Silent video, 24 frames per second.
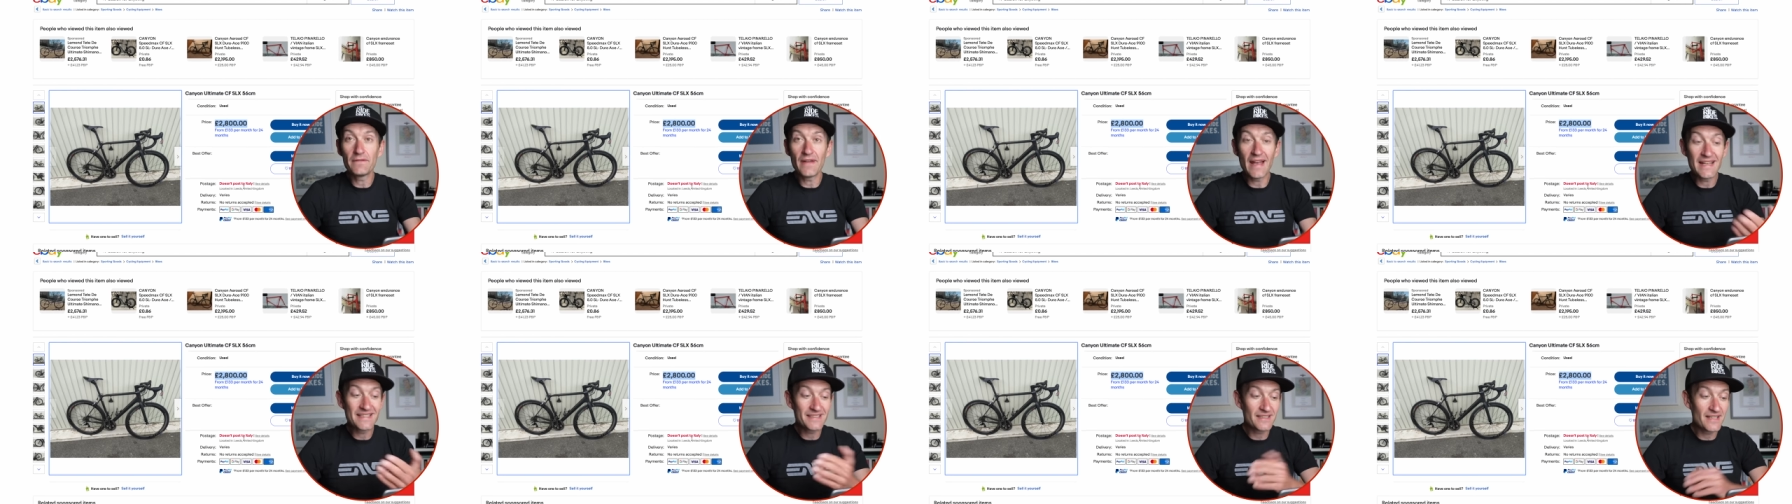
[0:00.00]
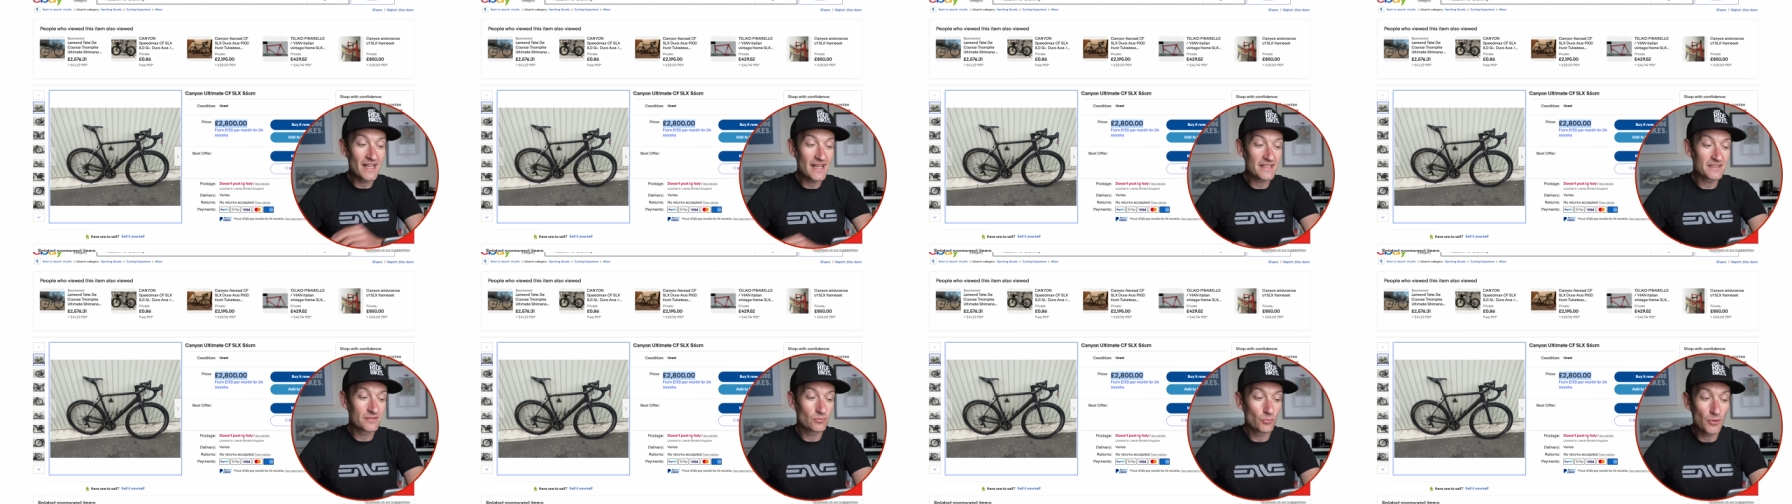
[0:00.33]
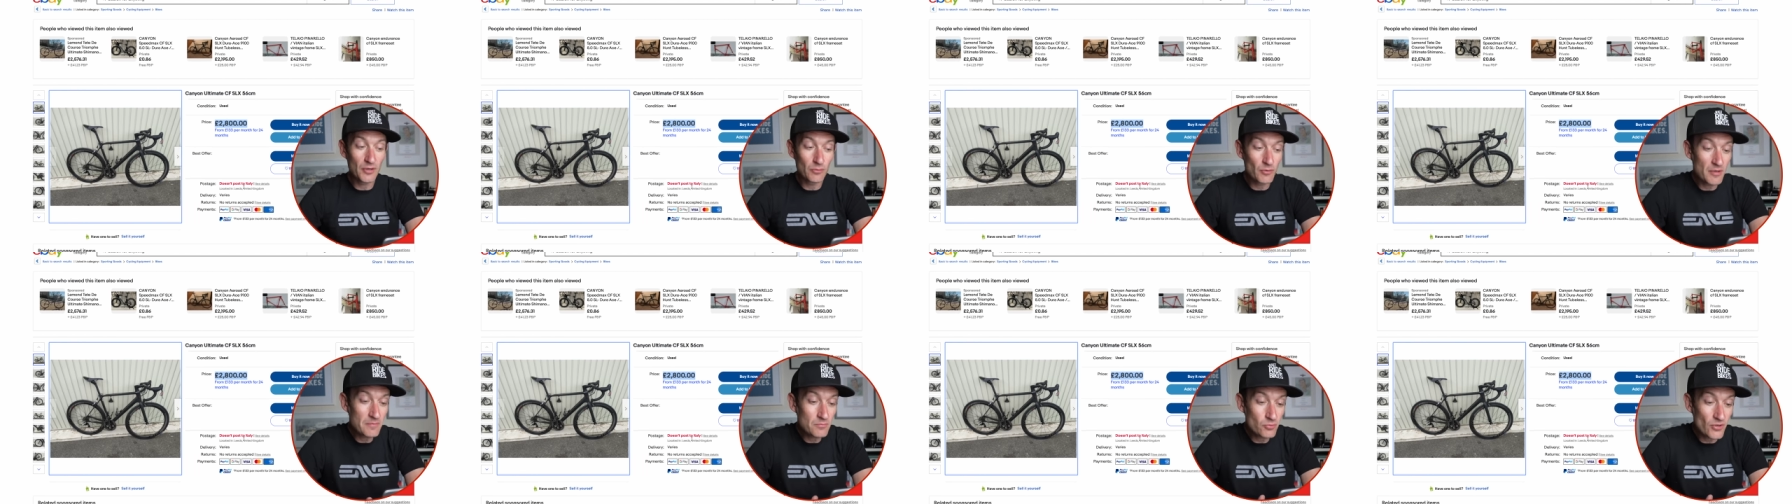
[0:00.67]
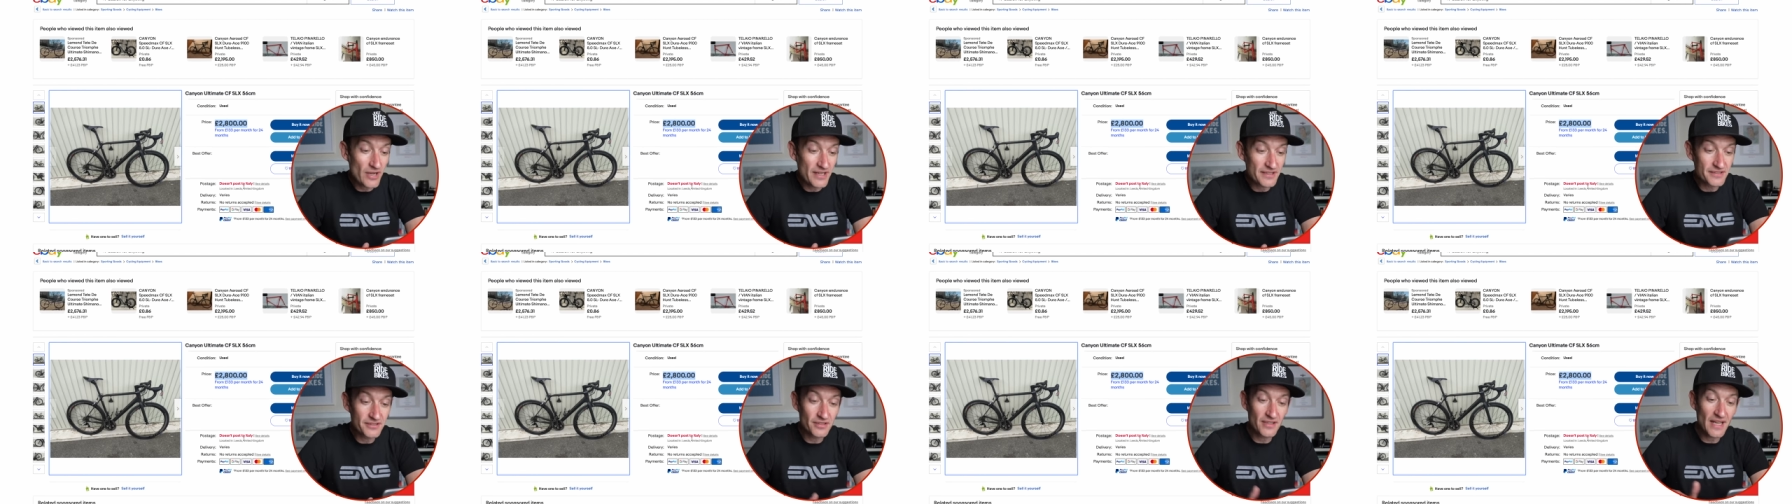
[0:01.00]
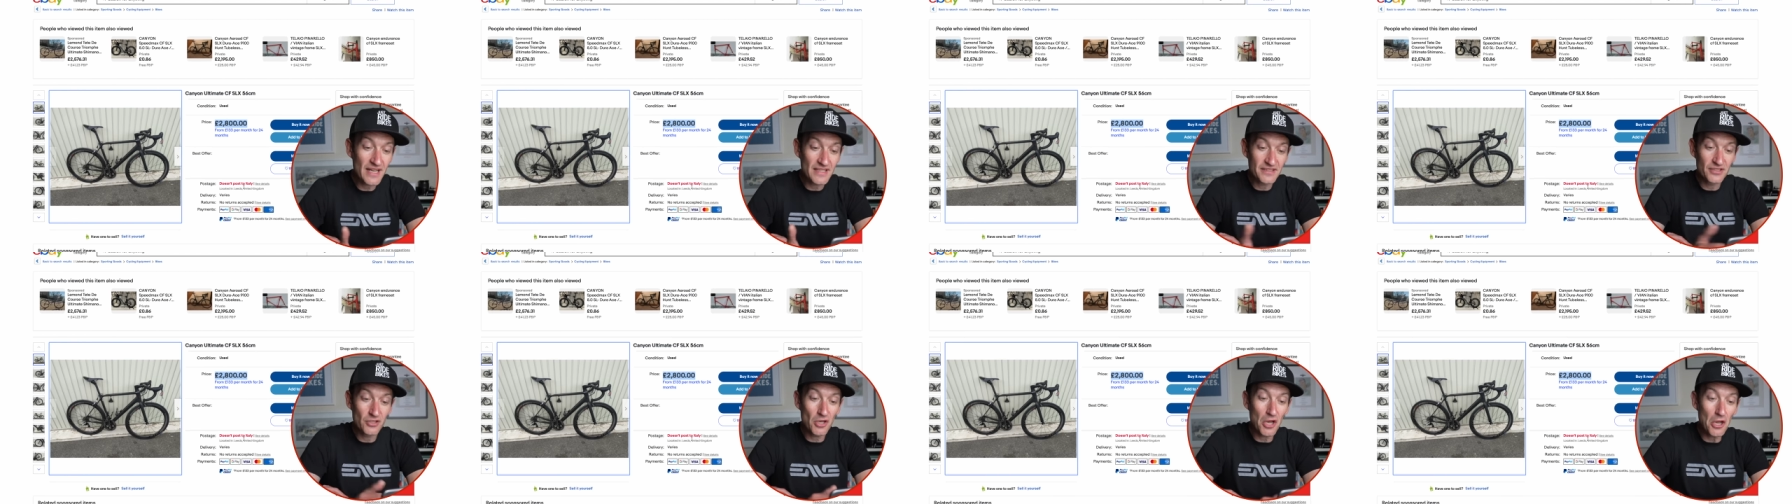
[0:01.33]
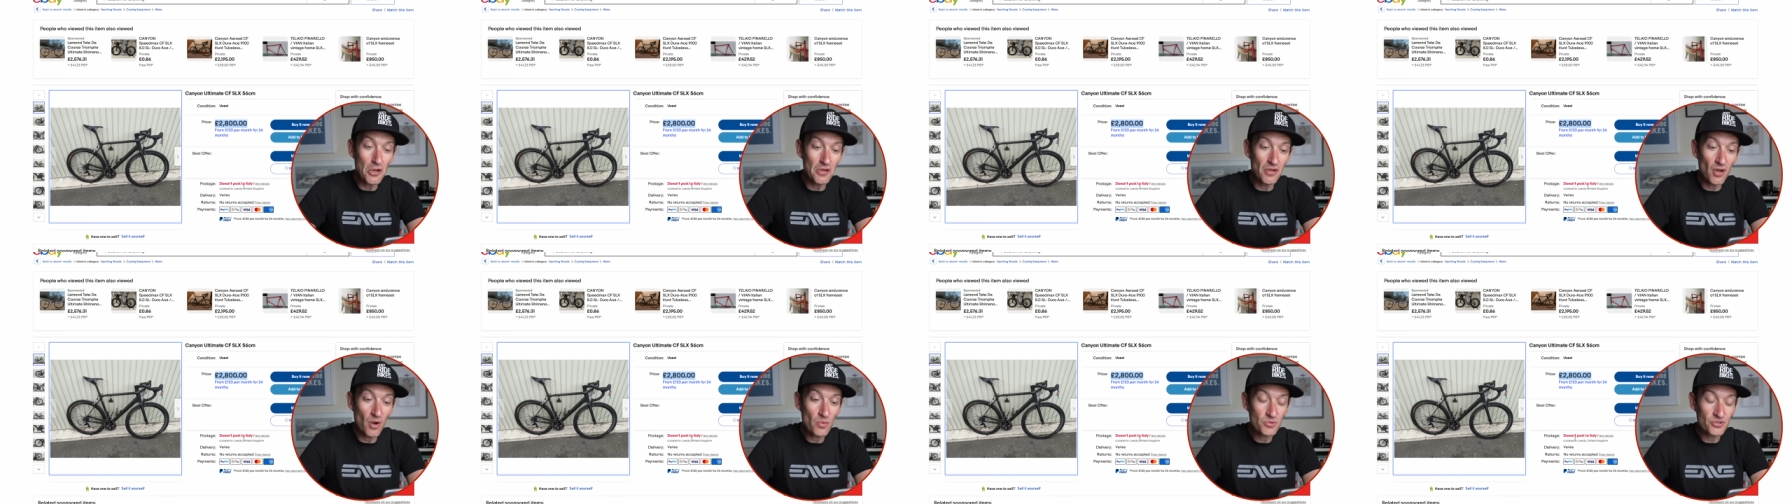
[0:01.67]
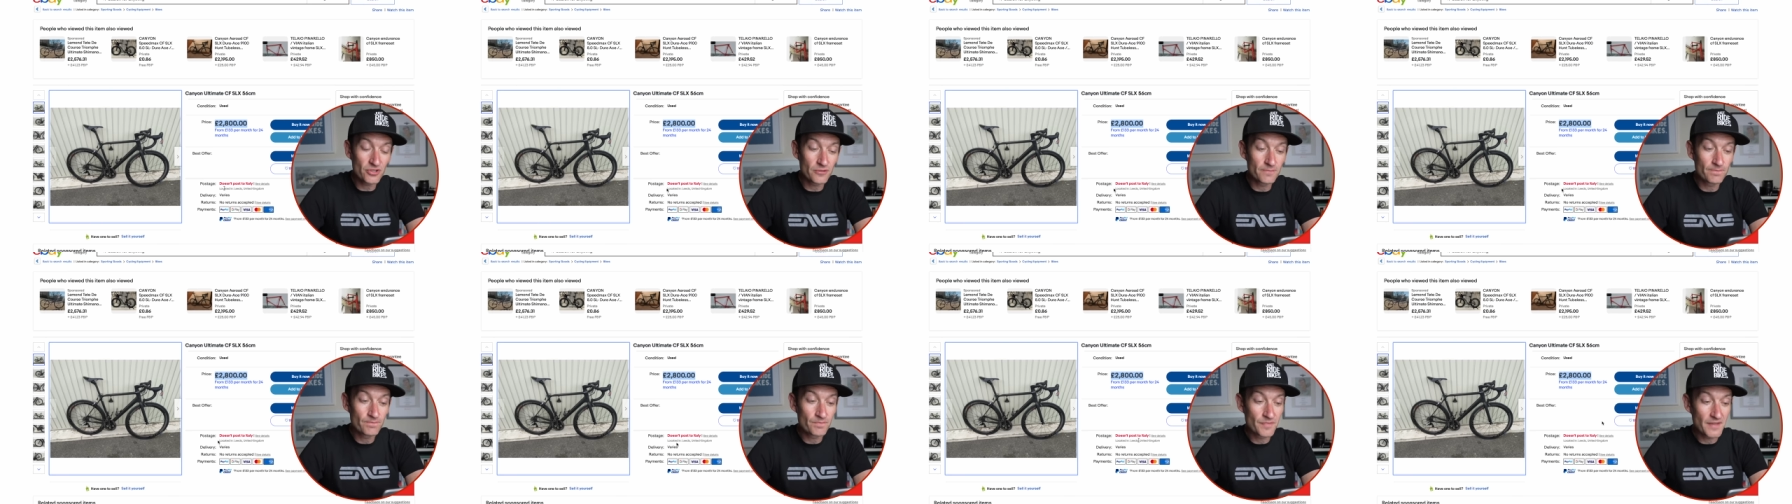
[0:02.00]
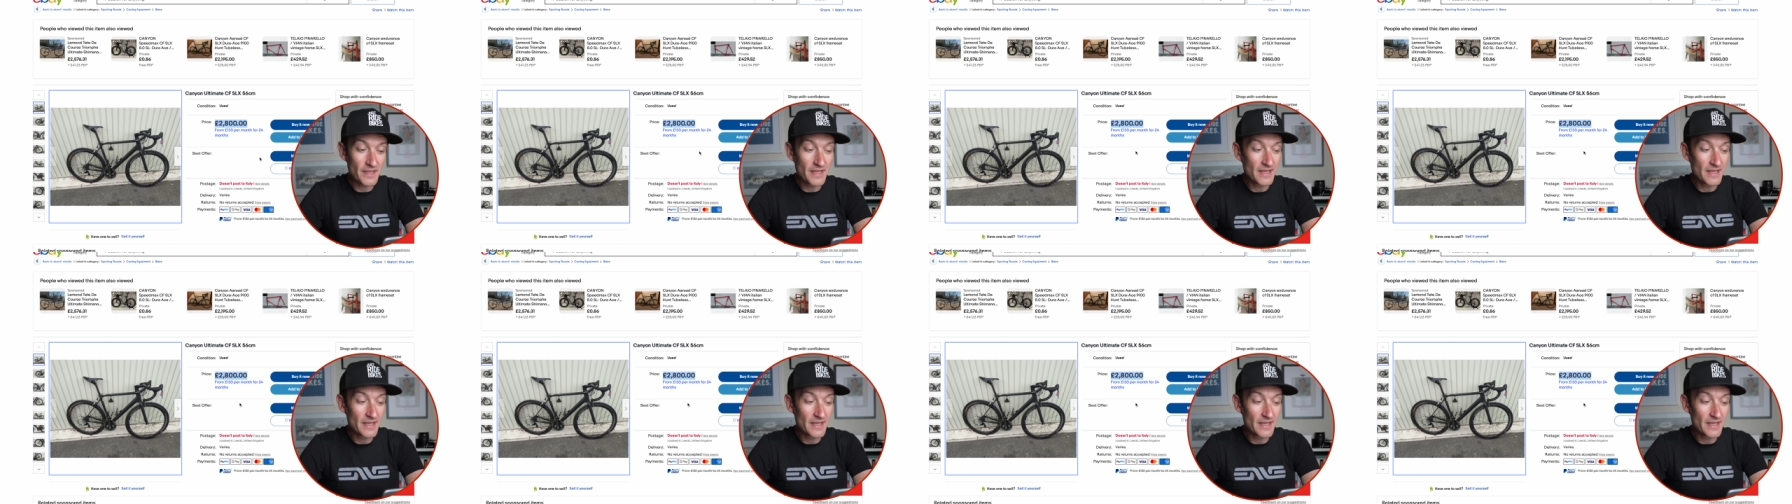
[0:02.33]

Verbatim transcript: SLX with rim brakes, so that is your only option.